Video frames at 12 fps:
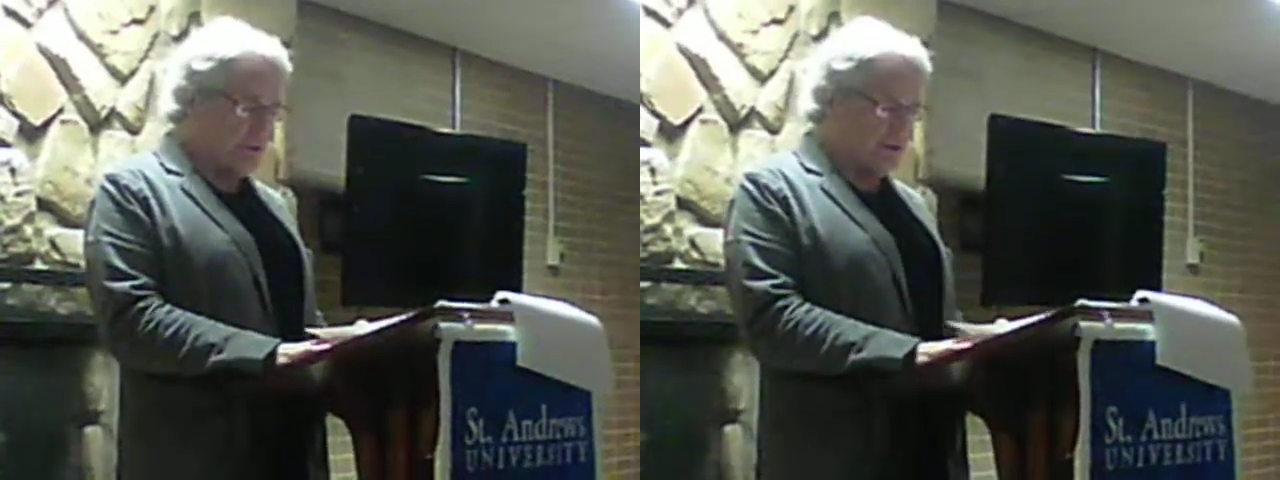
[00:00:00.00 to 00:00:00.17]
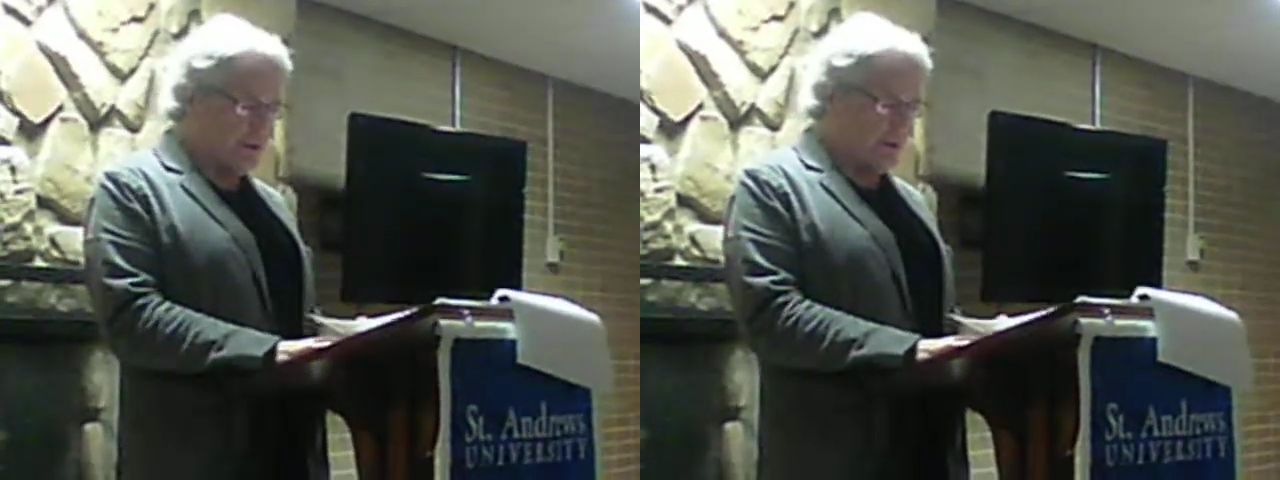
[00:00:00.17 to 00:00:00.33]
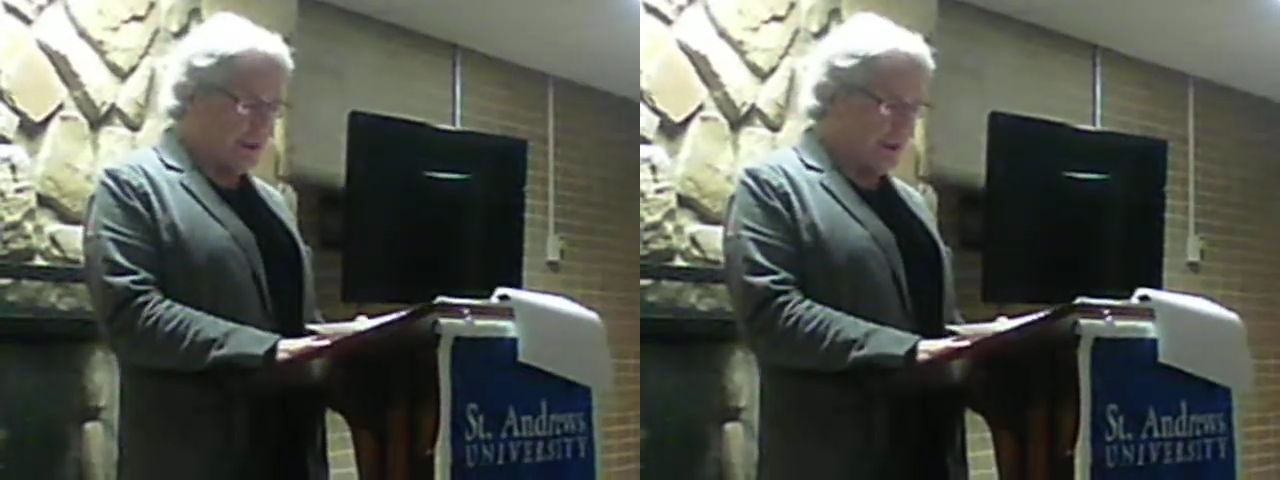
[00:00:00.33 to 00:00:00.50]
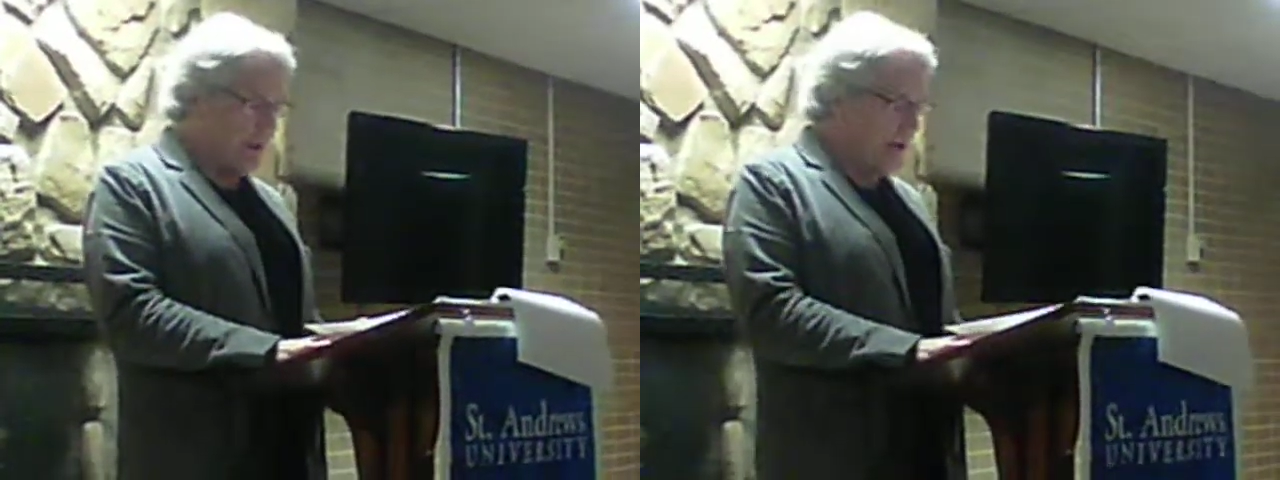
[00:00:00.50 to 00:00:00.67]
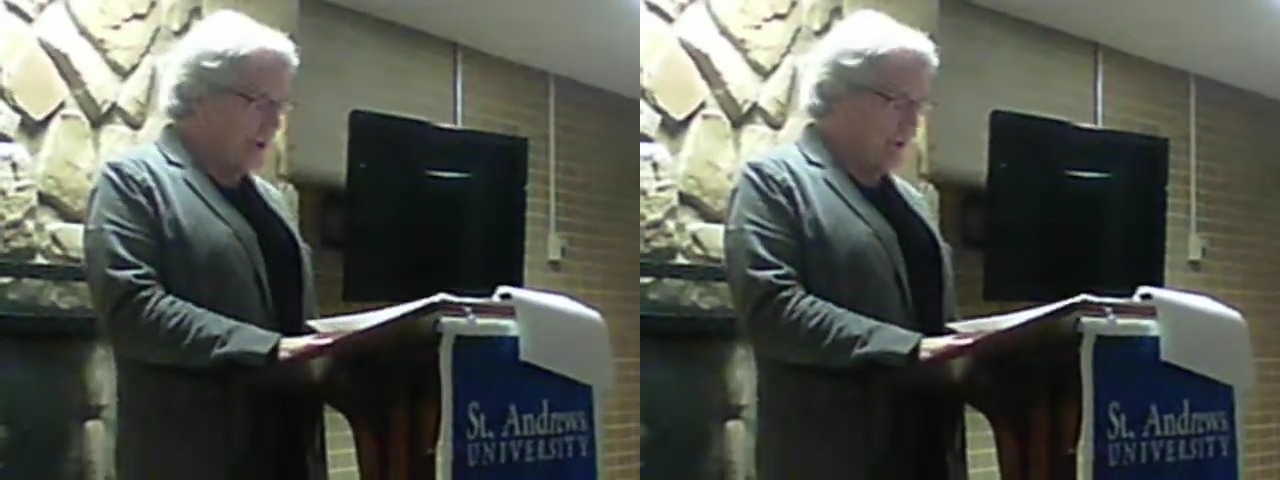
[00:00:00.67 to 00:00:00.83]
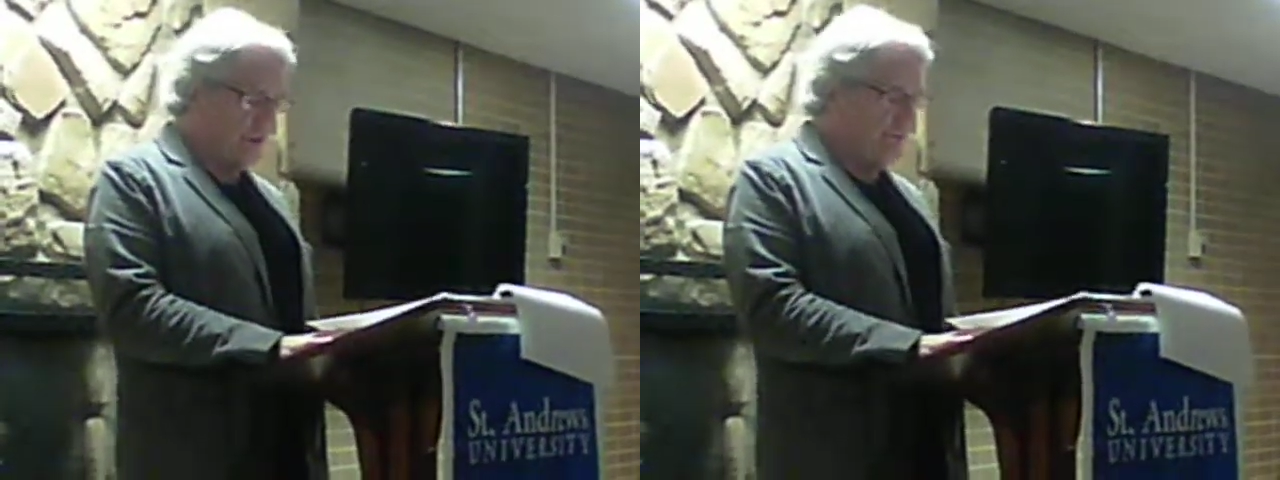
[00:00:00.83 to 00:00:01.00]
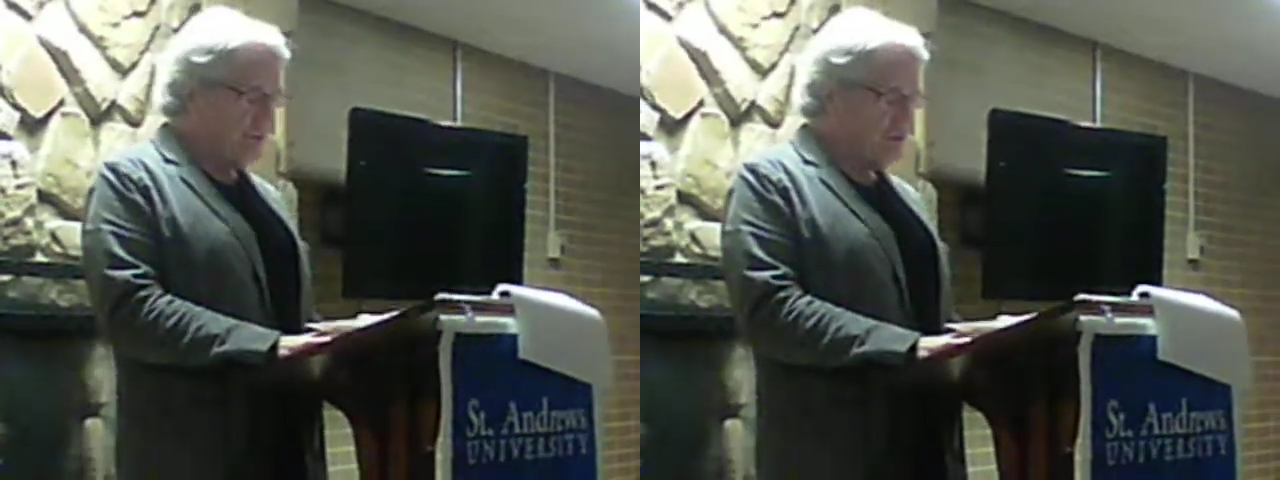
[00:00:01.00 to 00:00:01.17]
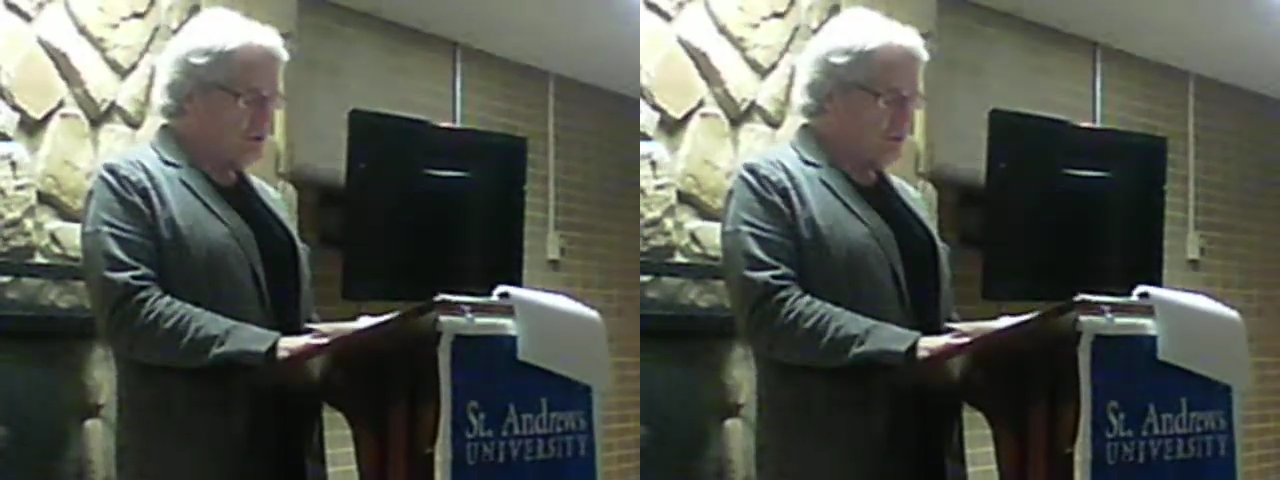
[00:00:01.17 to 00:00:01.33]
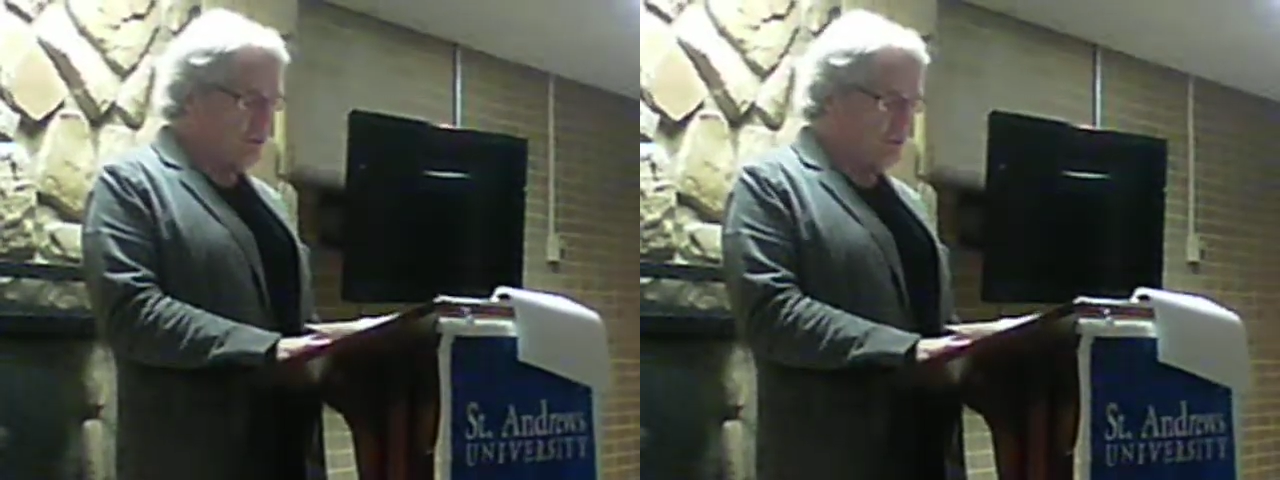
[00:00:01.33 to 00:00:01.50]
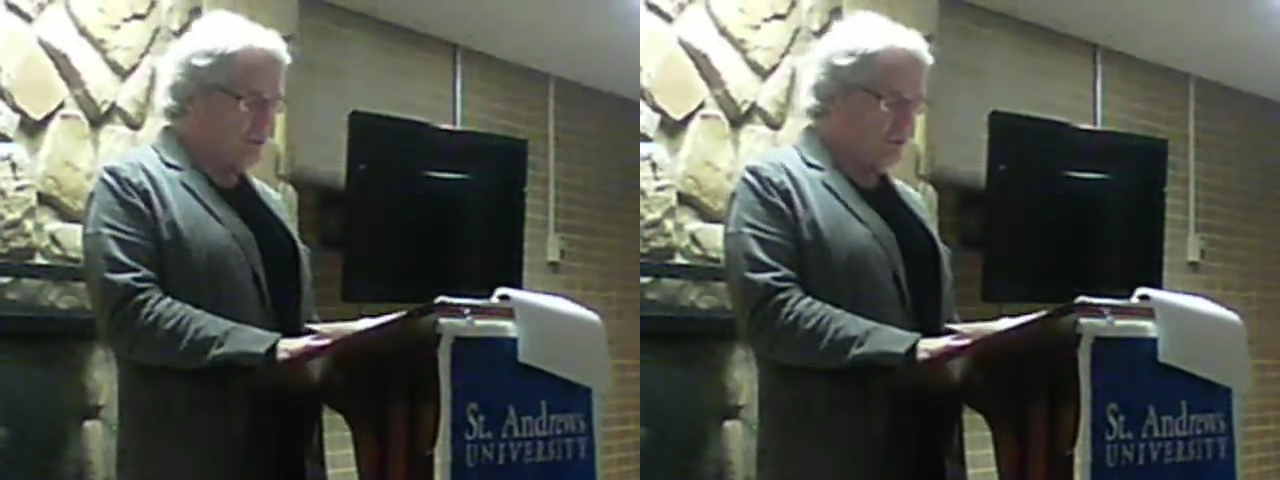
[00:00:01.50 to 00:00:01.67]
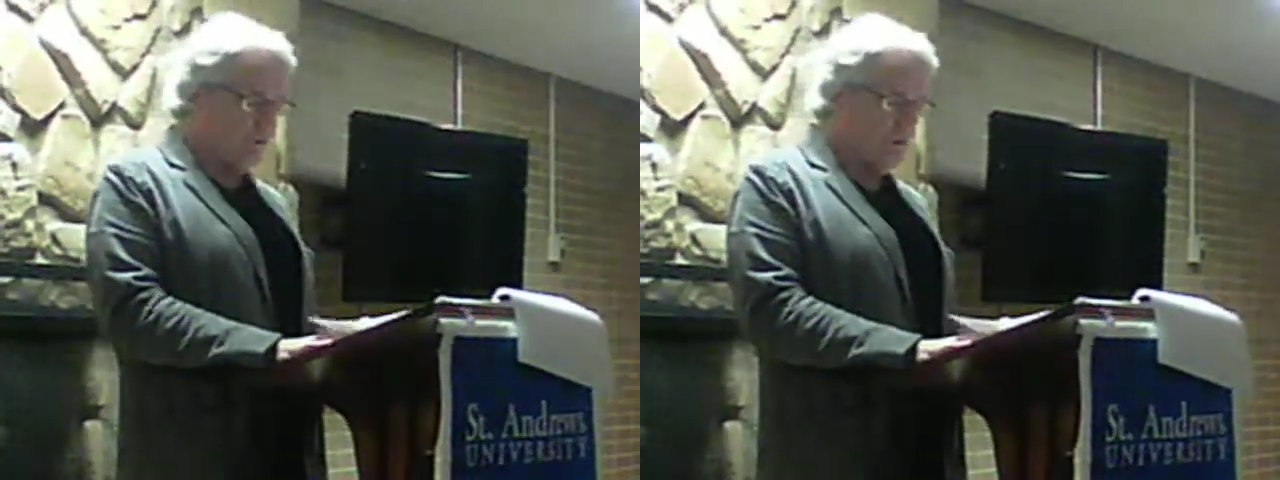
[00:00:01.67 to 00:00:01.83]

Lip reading: ceiling, grievous wounds,